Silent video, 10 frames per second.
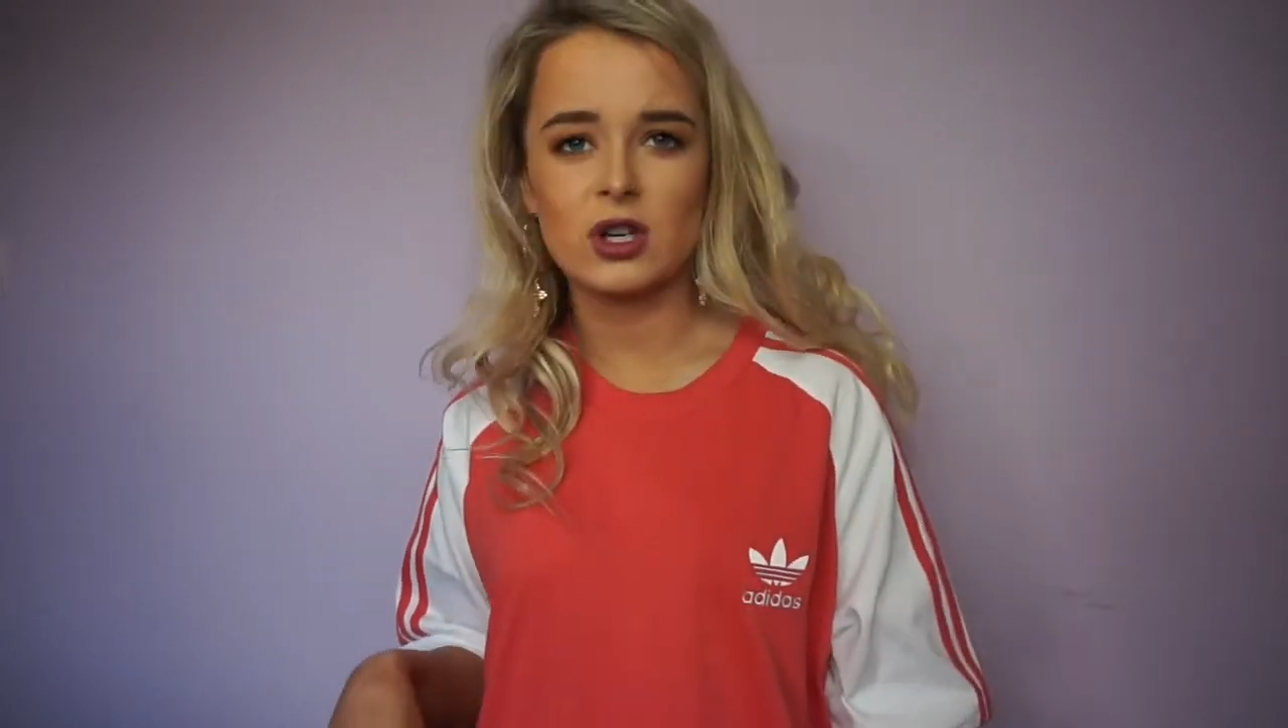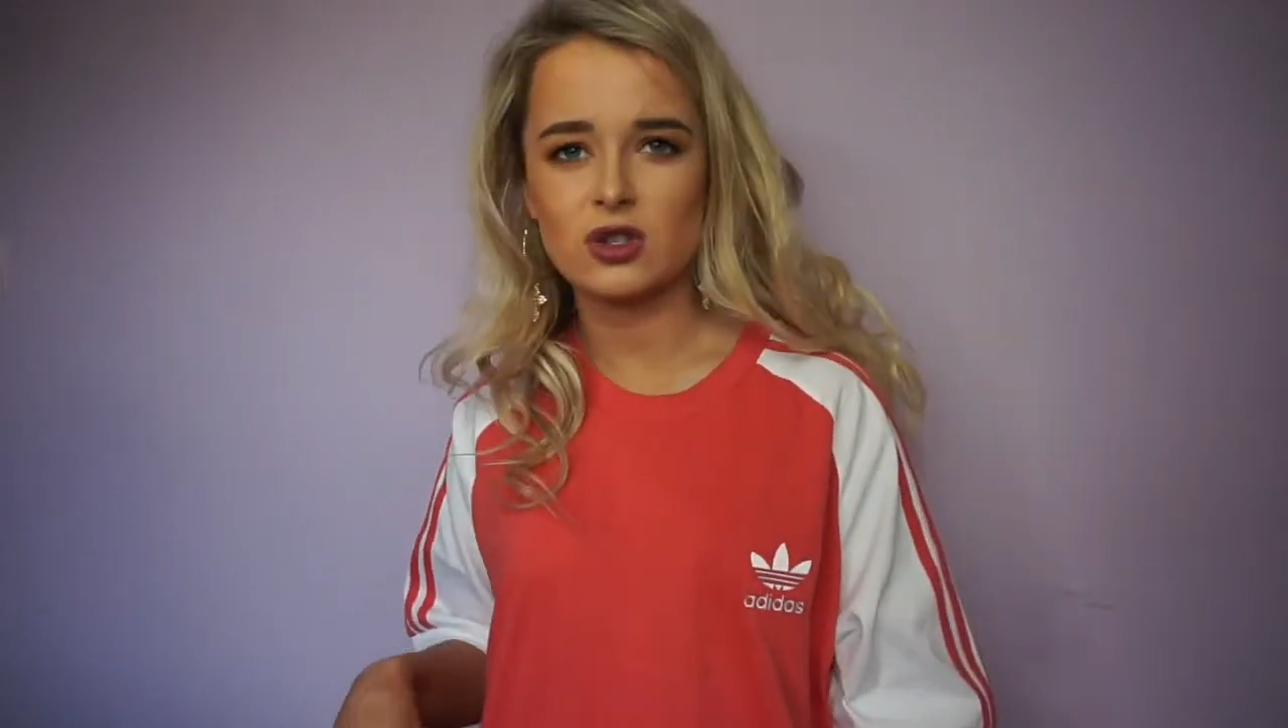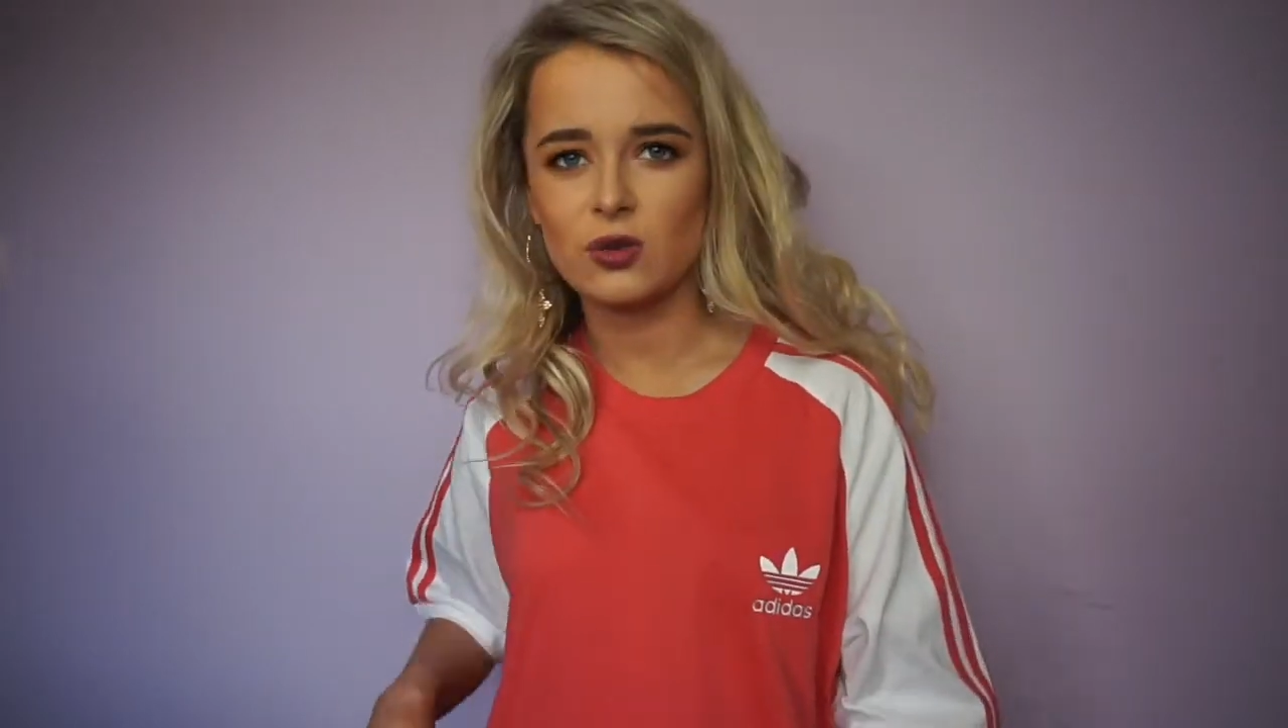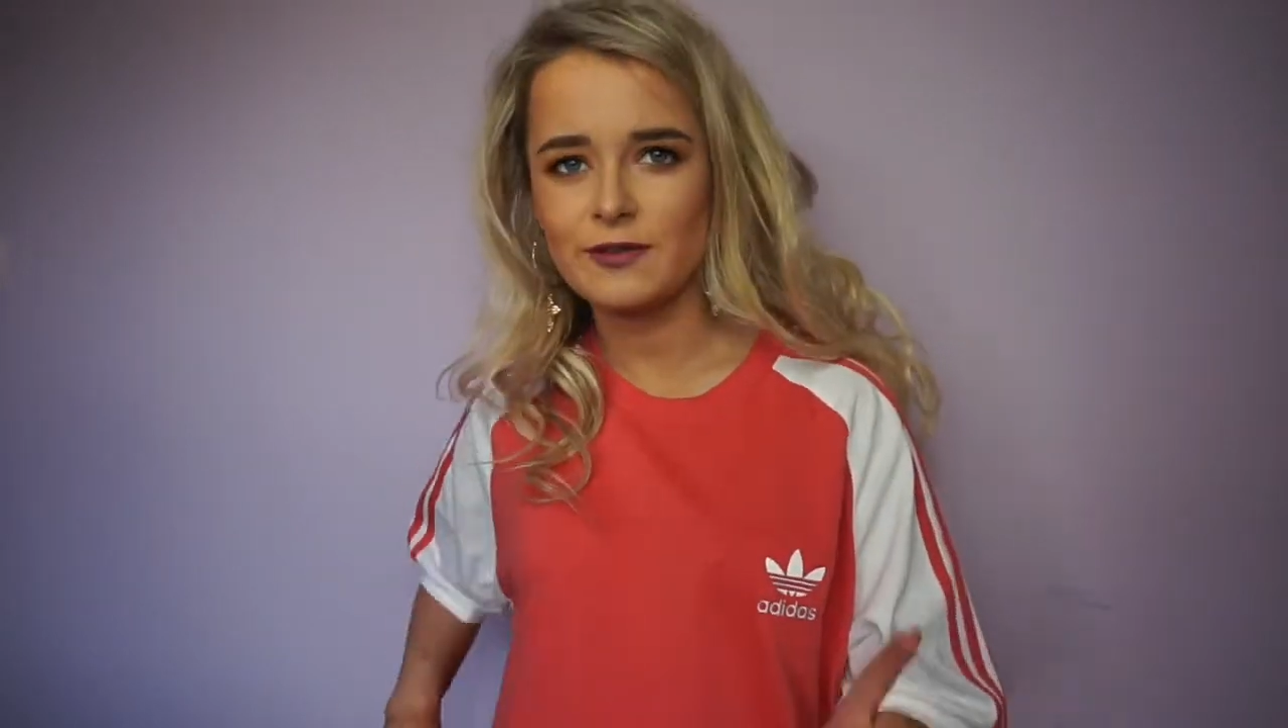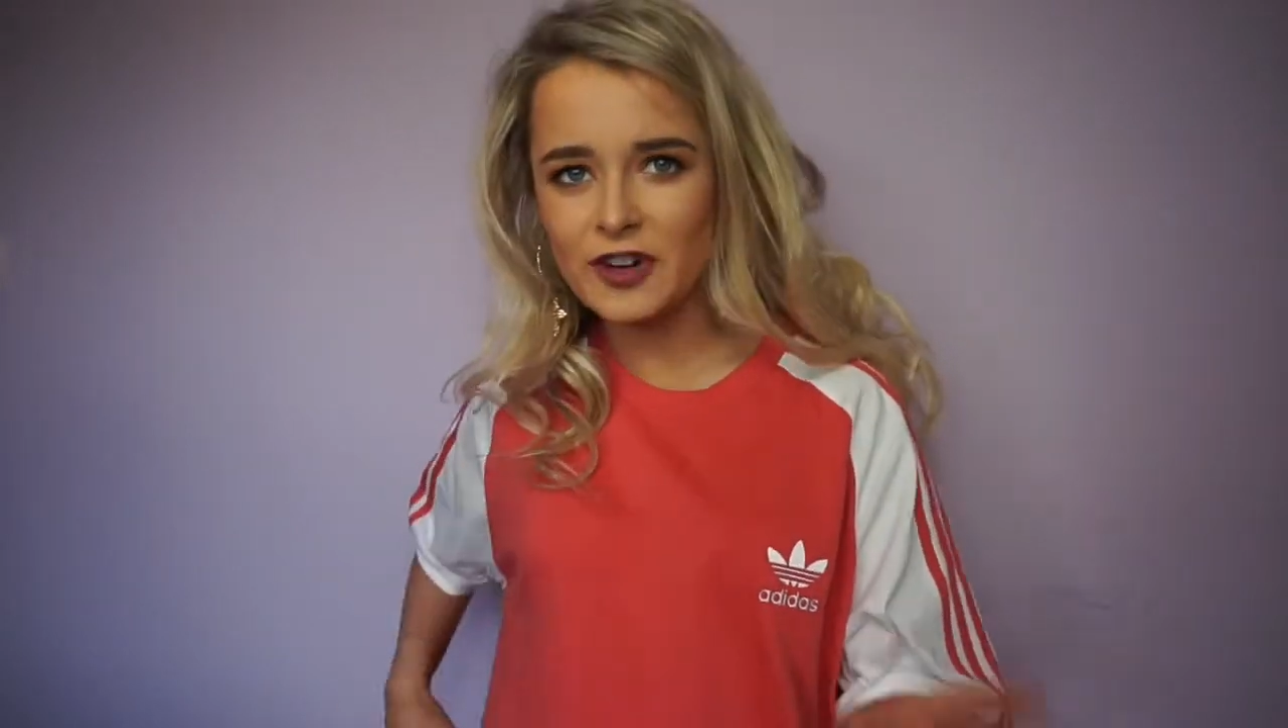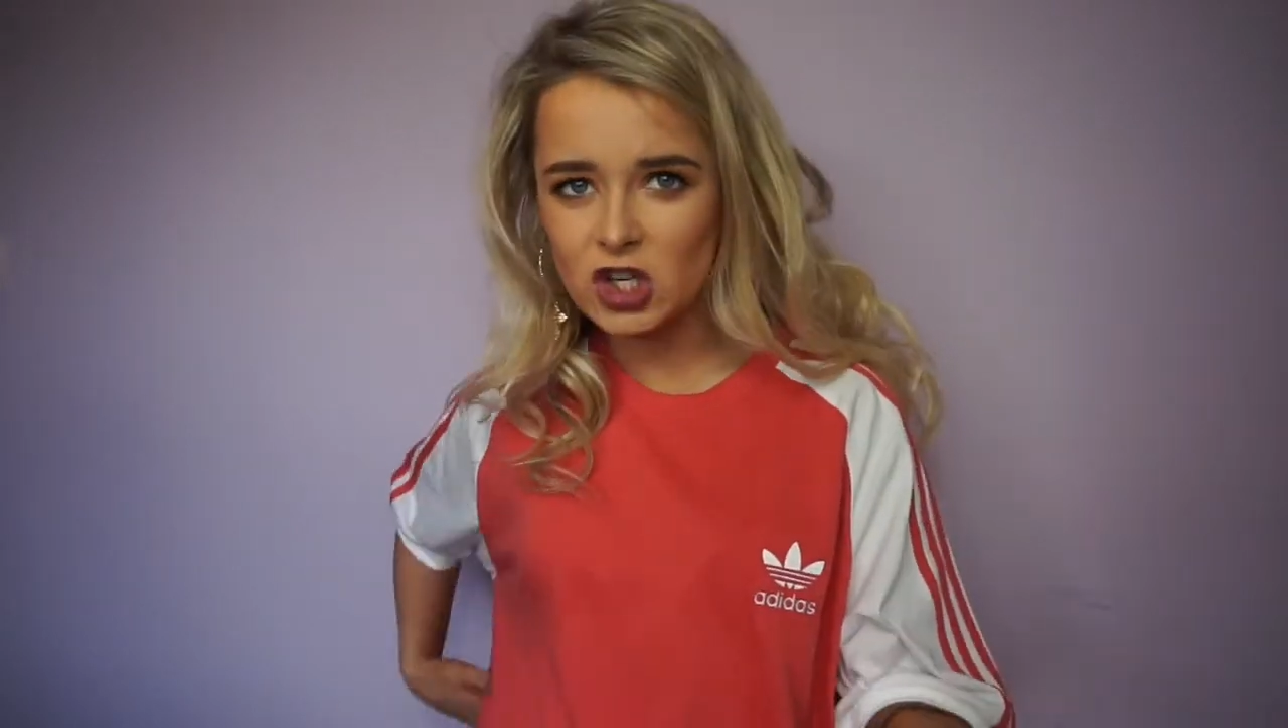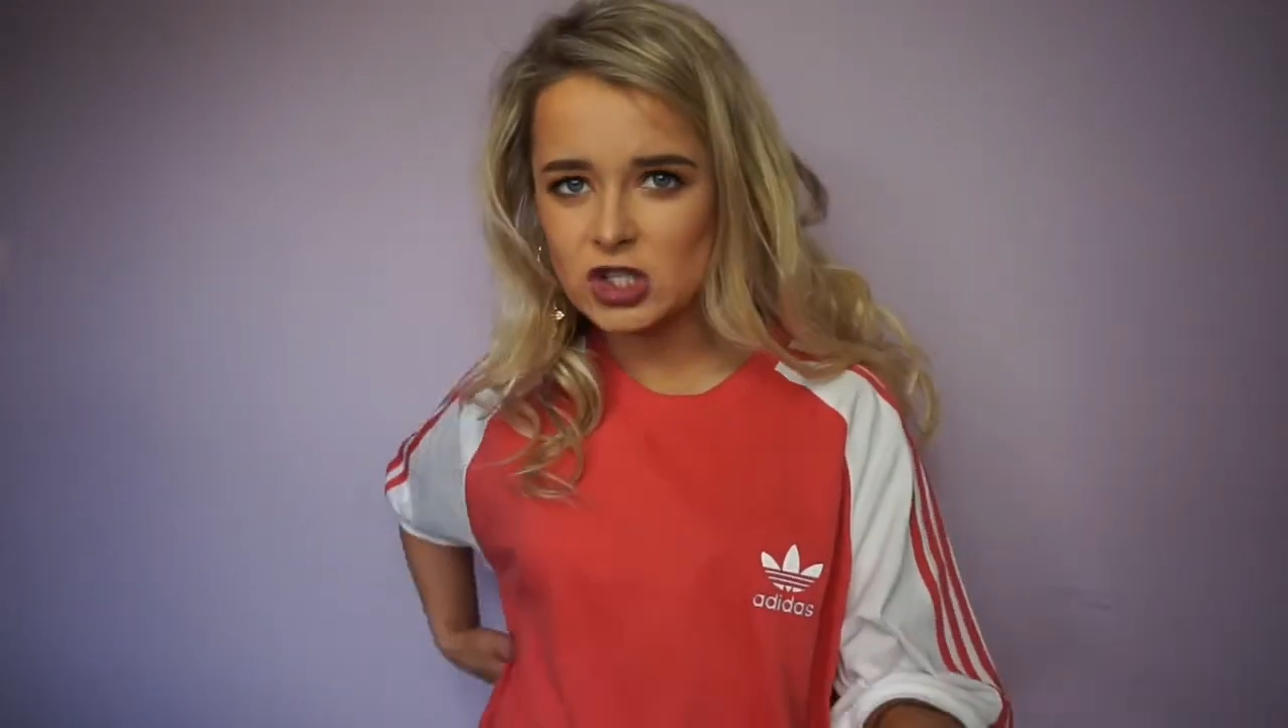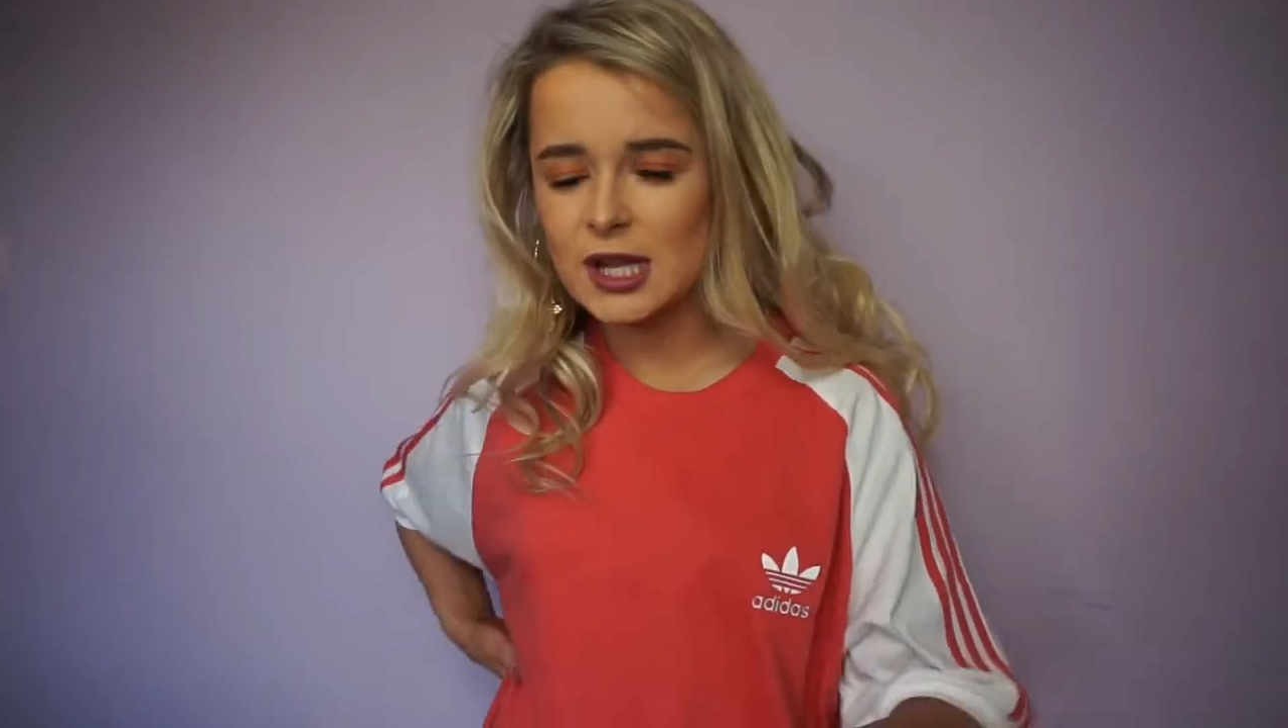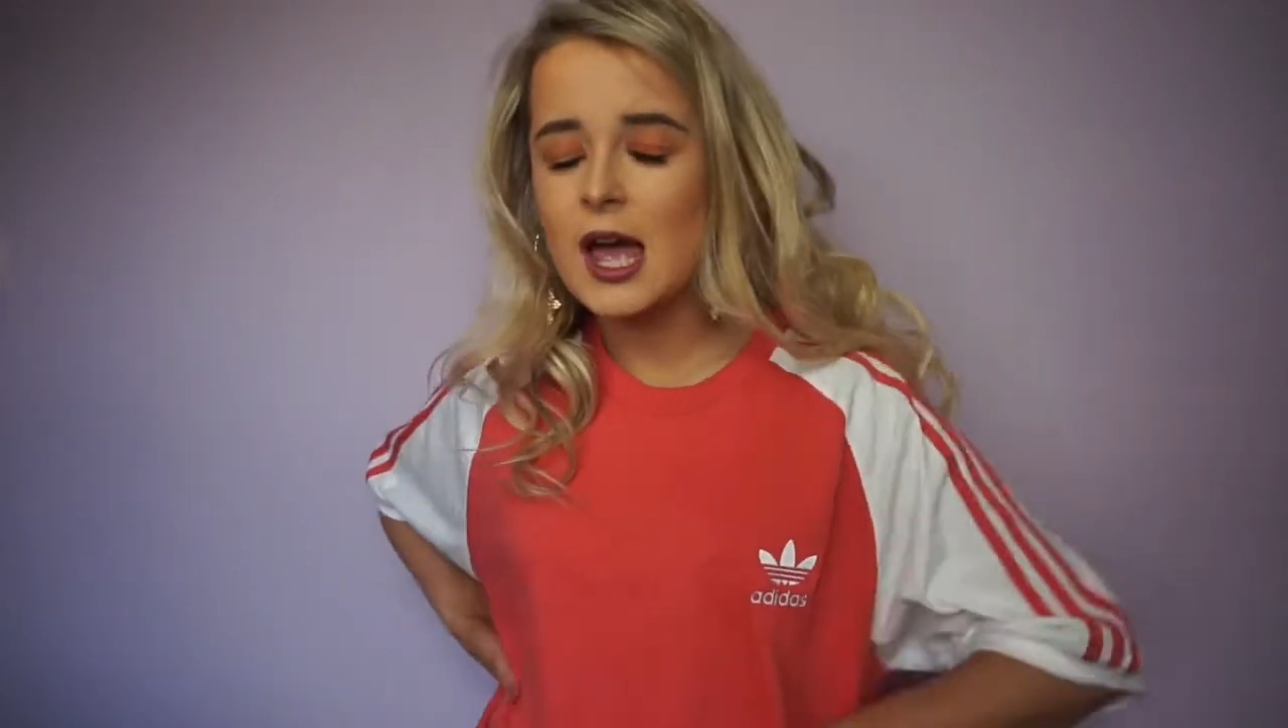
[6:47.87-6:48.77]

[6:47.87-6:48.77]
showed first.